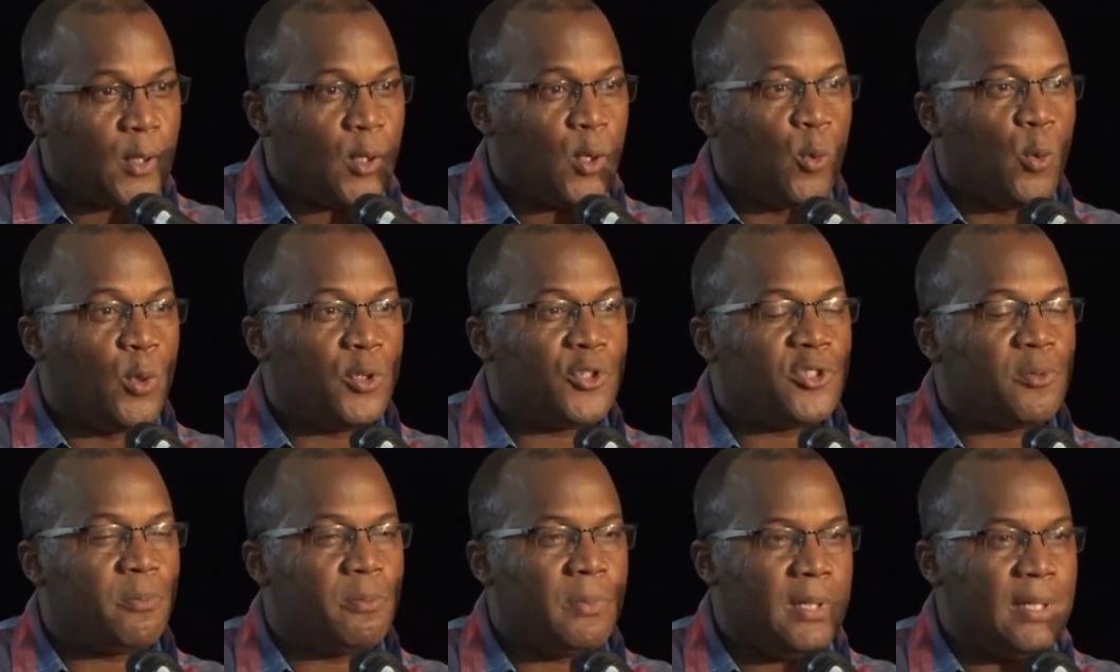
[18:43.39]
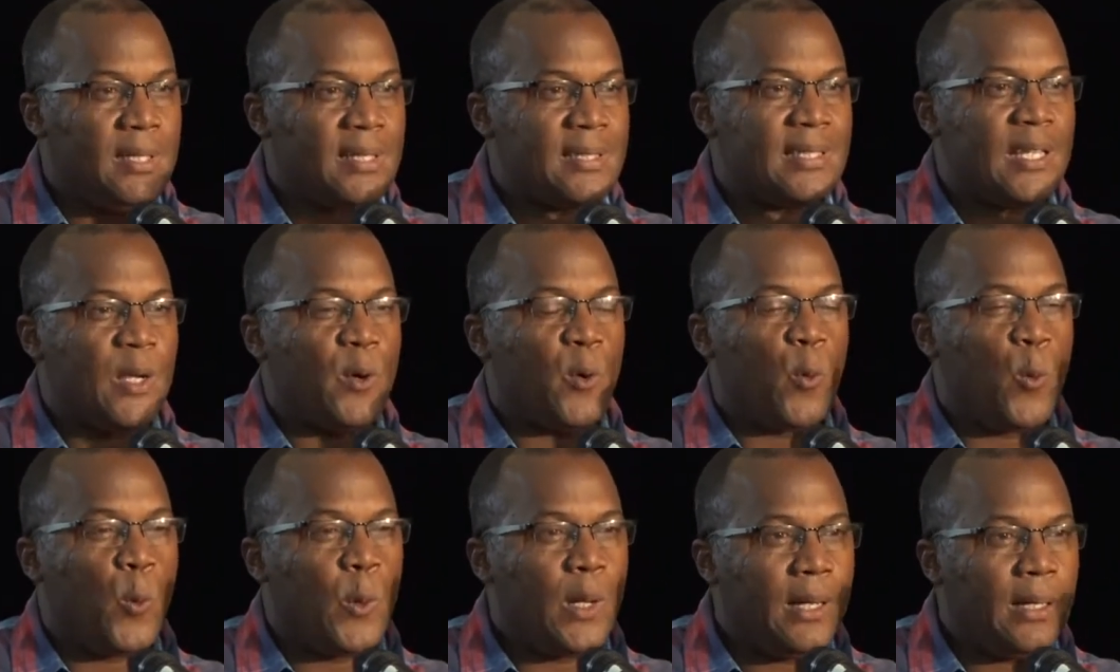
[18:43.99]
which means they
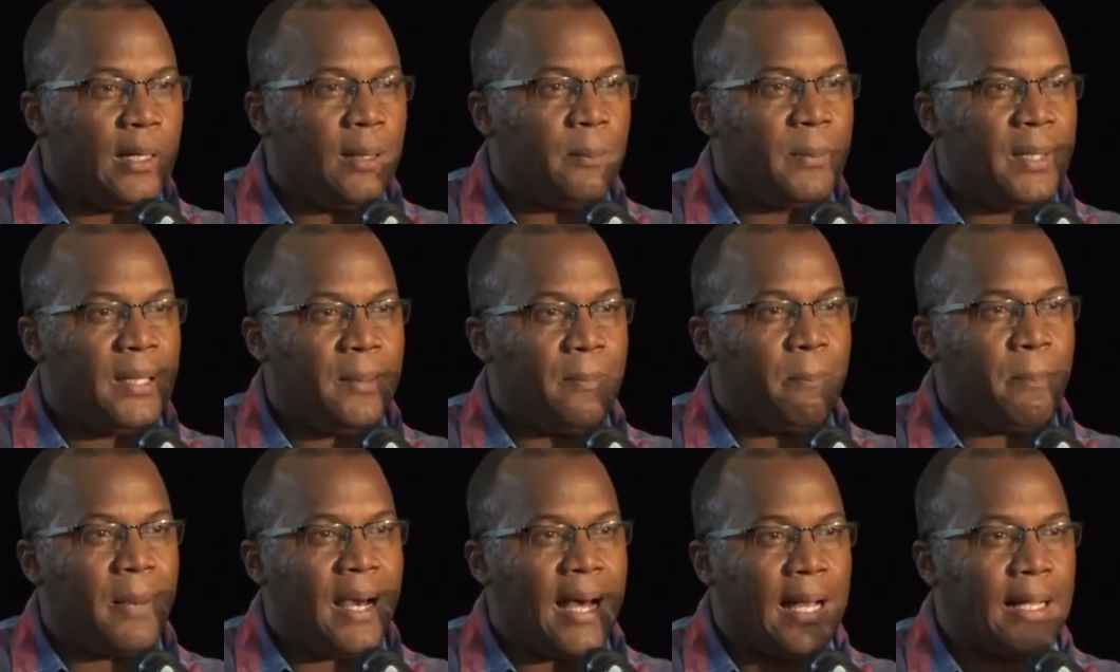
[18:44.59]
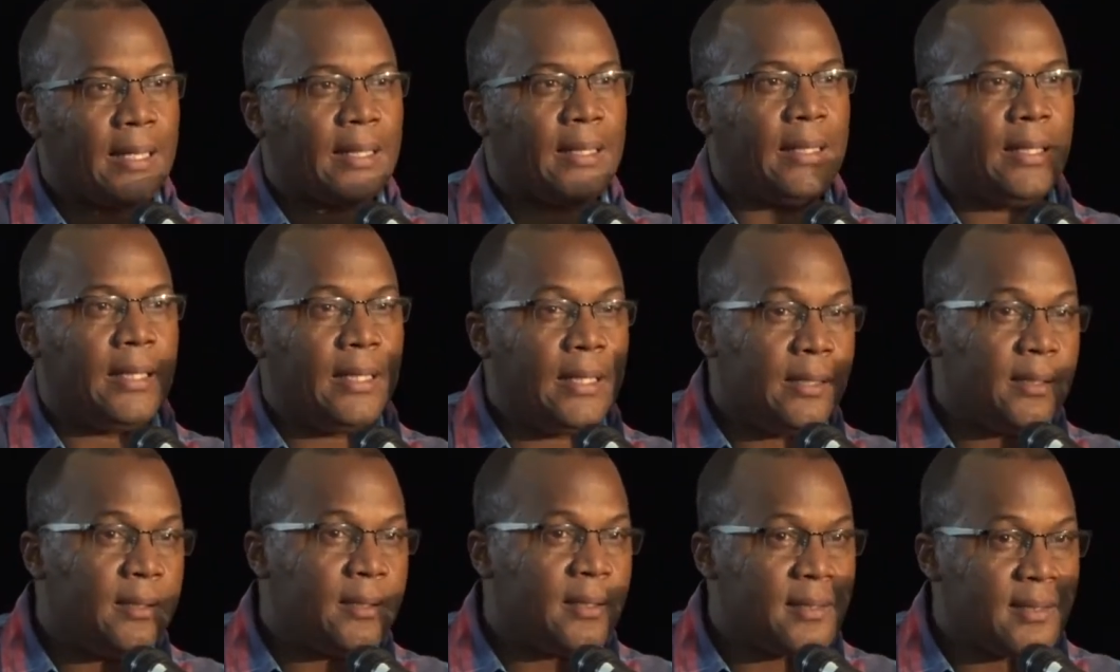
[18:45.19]
will be back
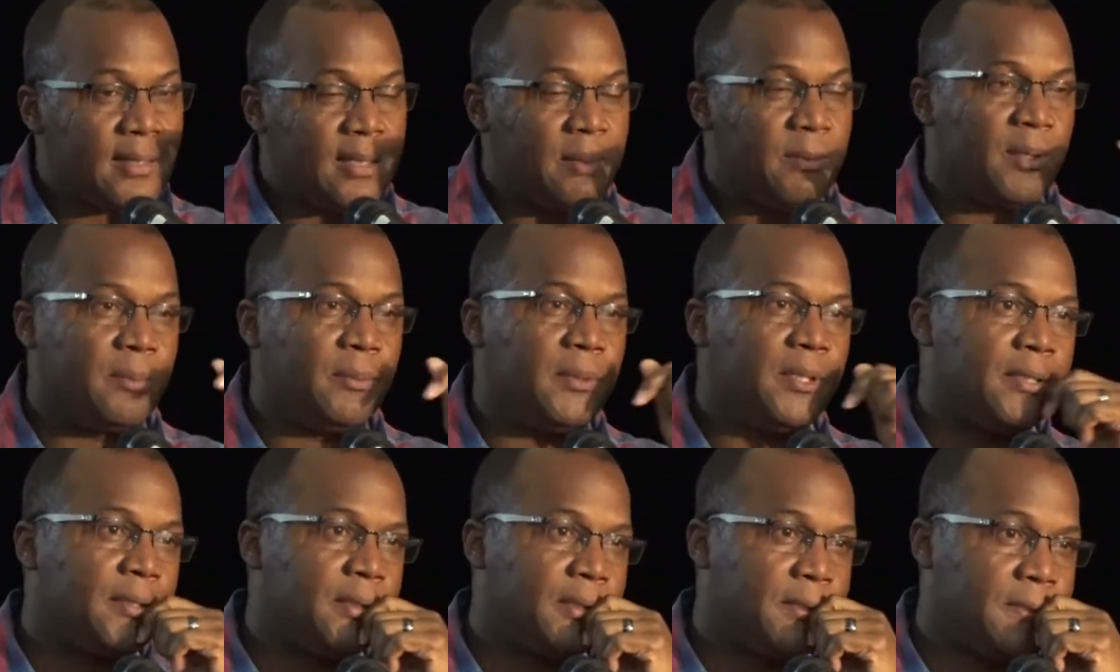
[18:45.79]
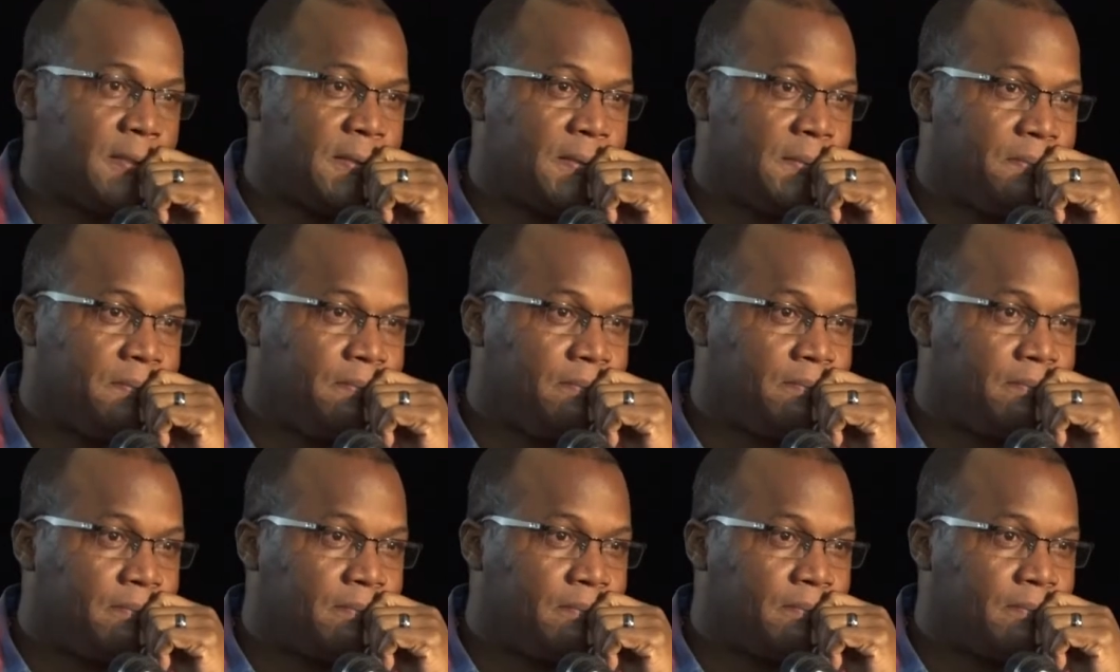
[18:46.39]
in the summer months.
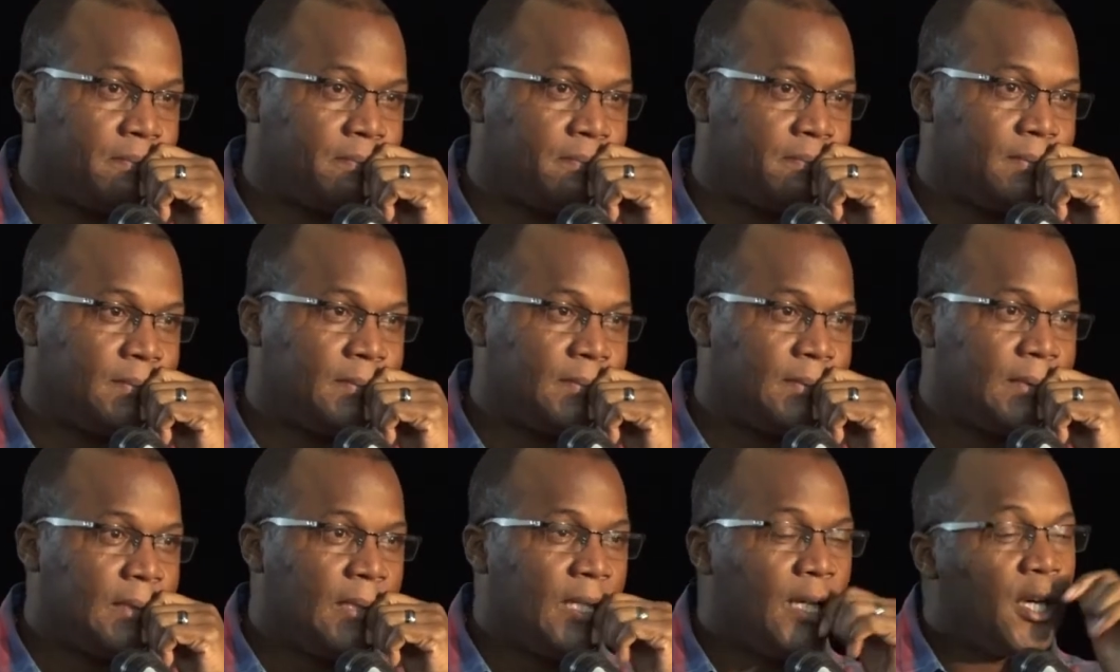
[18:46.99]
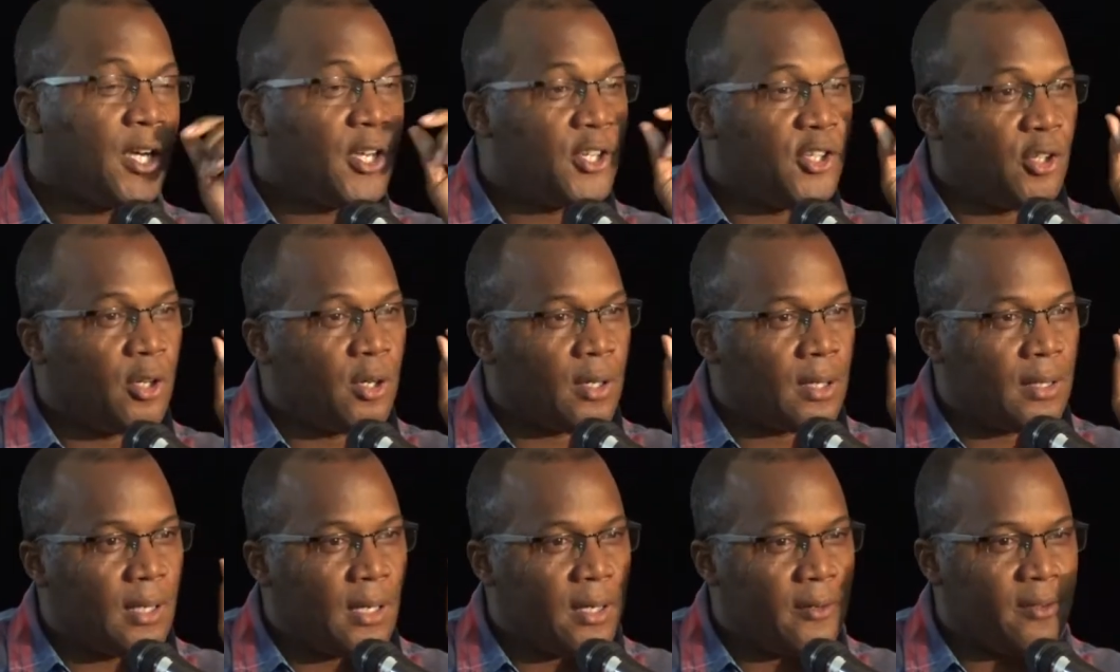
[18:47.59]
Your
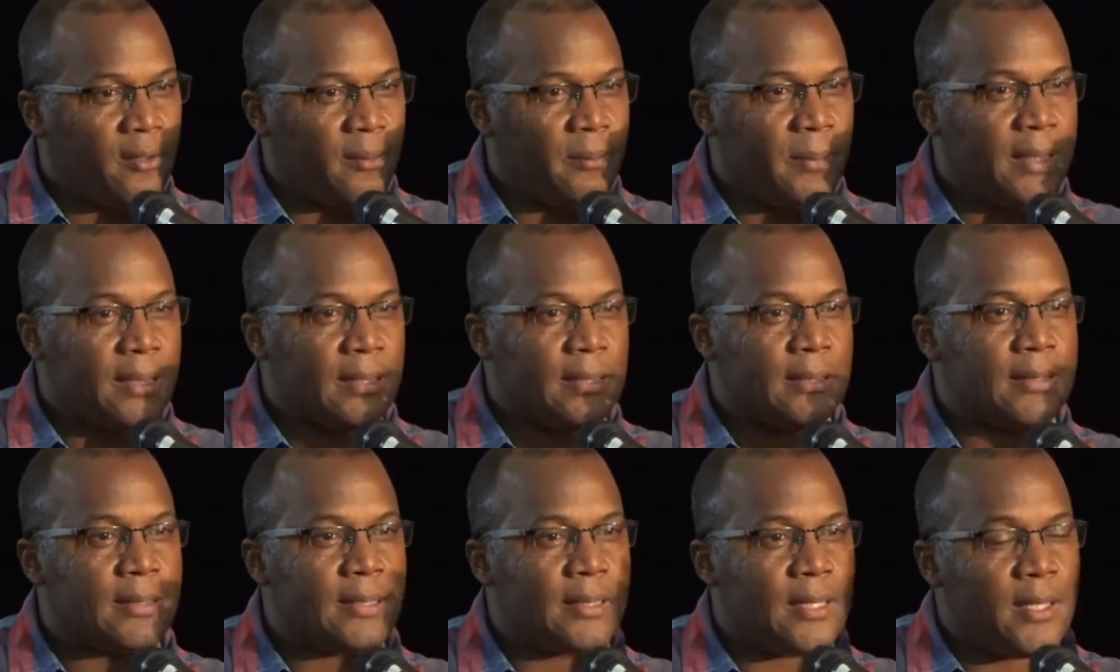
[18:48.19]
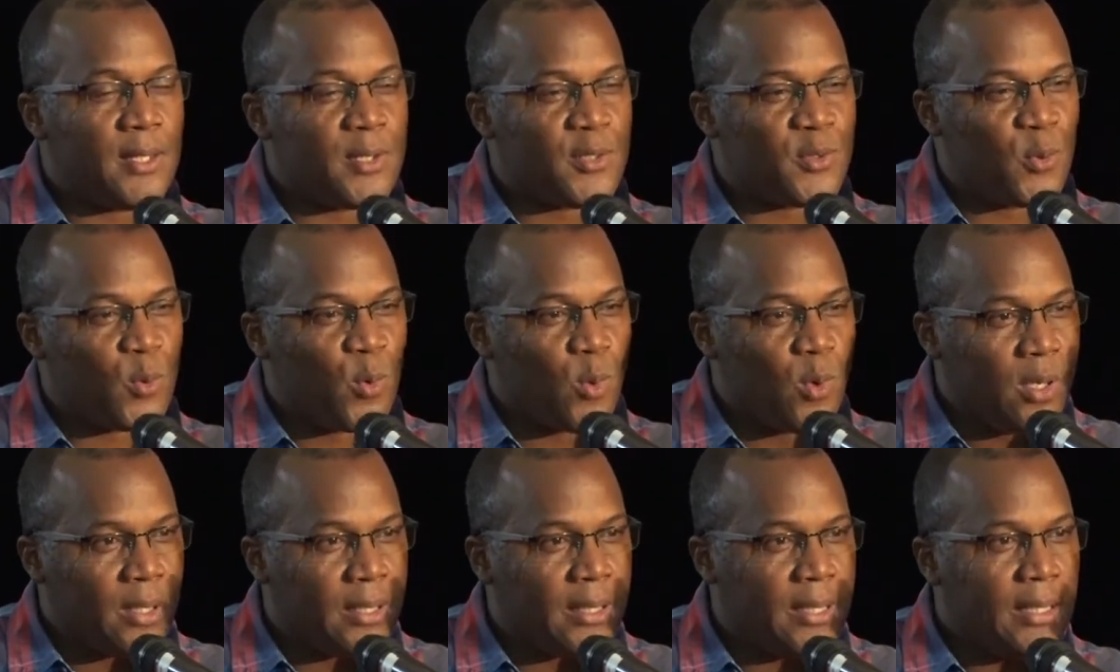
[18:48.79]
government is
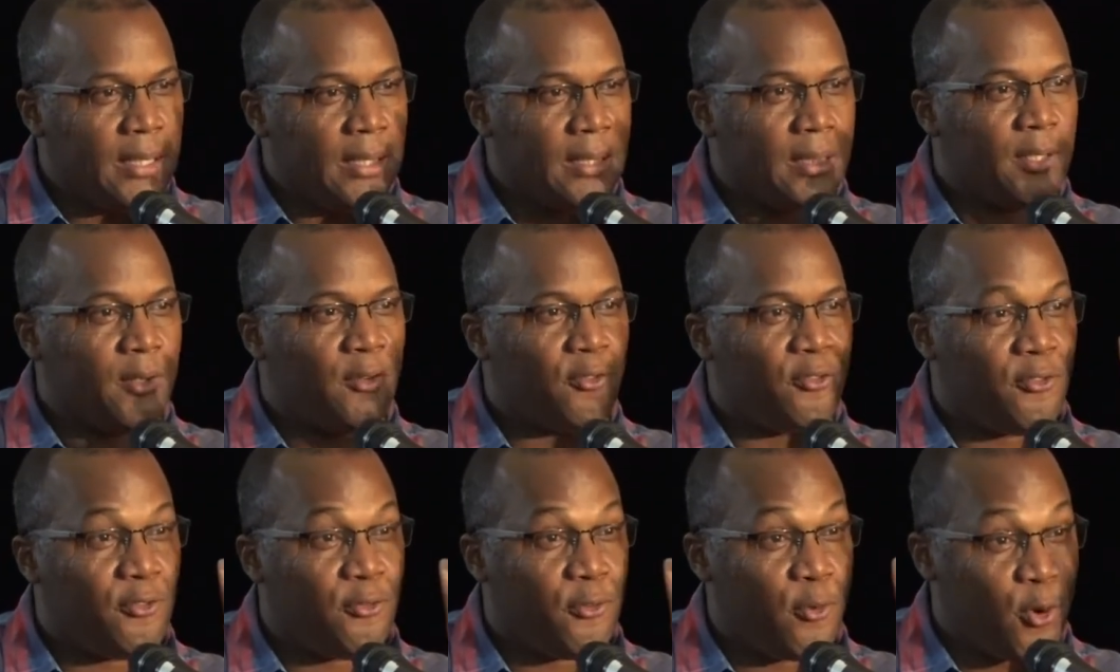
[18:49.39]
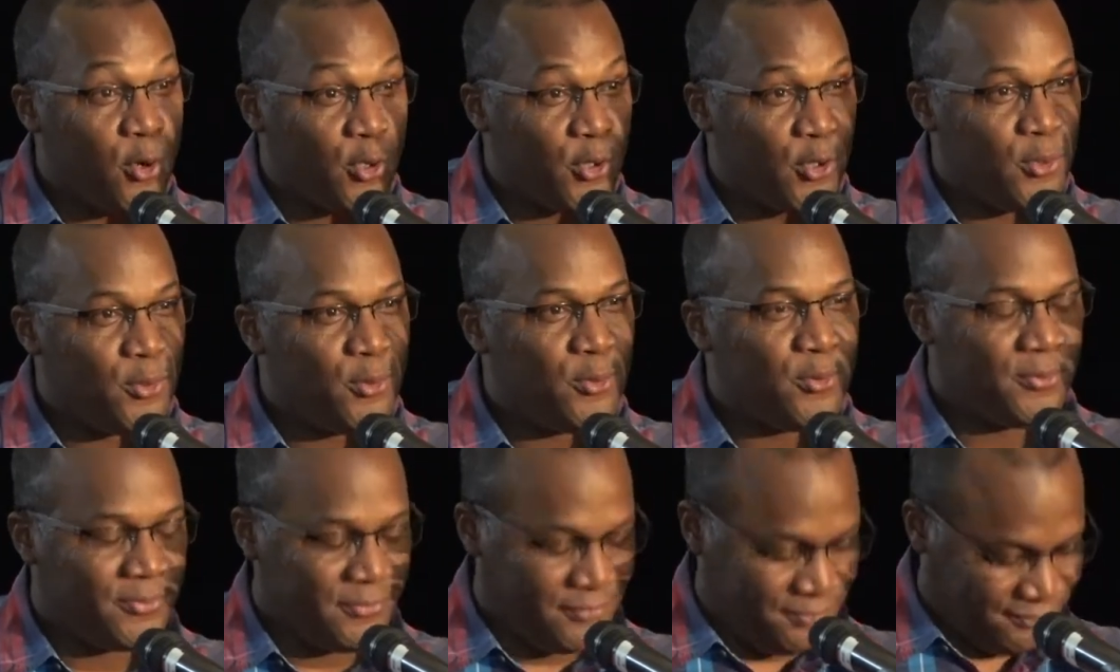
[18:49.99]
working for you.